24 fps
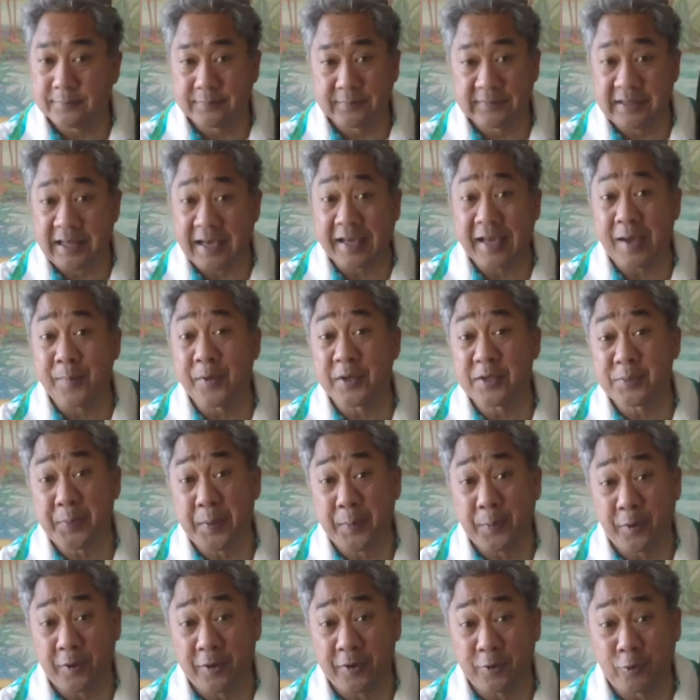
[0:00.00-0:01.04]
that guy must be
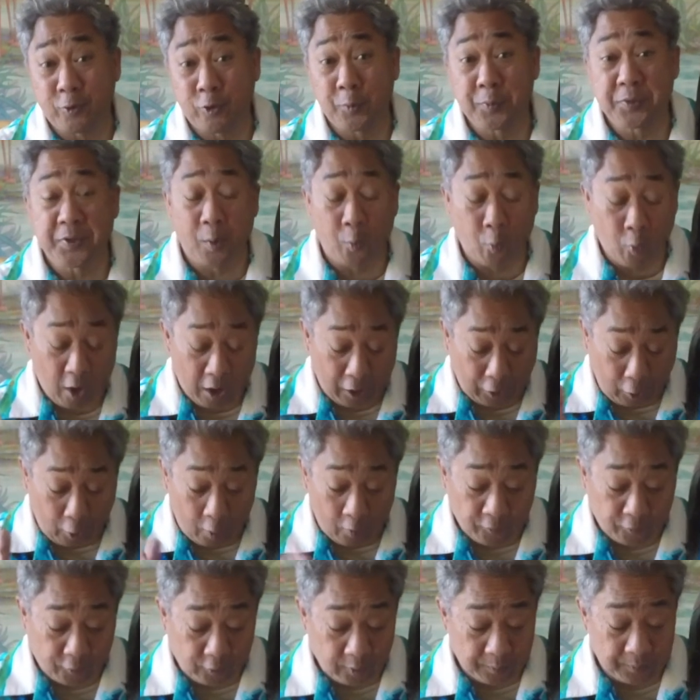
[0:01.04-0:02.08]
part of the group. So I walk
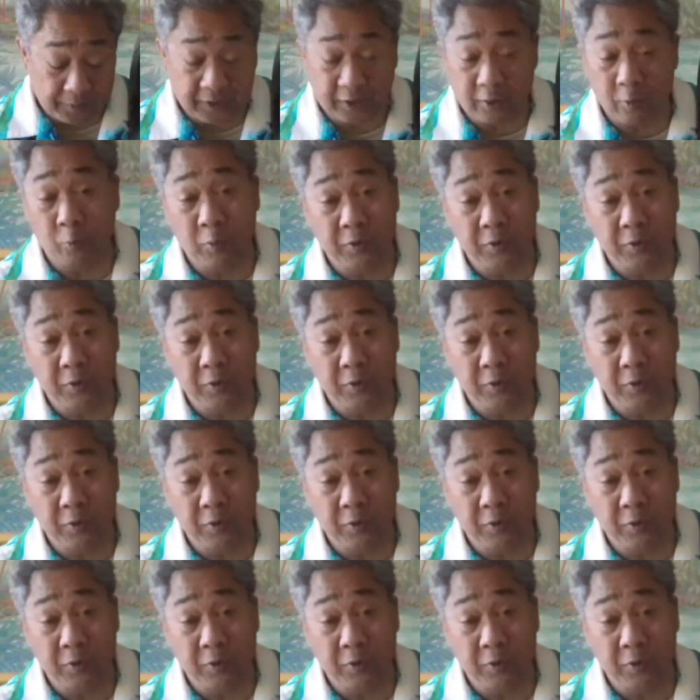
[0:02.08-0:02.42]
over to him and I go,